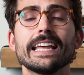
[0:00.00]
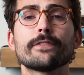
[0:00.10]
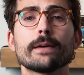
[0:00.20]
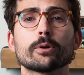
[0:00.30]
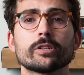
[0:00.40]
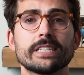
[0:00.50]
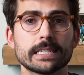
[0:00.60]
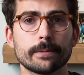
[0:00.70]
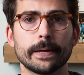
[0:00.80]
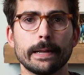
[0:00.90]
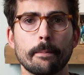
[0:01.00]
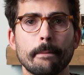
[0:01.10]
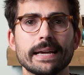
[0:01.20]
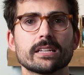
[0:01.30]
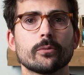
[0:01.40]
If a participant
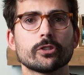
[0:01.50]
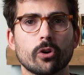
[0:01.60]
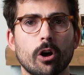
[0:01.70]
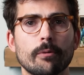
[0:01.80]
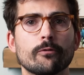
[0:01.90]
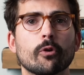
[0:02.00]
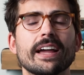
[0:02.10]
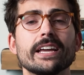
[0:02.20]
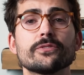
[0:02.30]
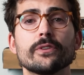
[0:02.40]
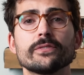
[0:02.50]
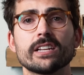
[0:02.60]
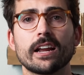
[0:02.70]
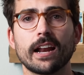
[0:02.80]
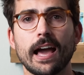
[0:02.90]
makes a withdrawal before age
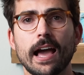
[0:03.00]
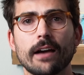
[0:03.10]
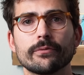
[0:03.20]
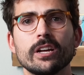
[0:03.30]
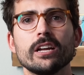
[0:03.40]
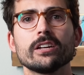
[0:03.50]
59 and a half,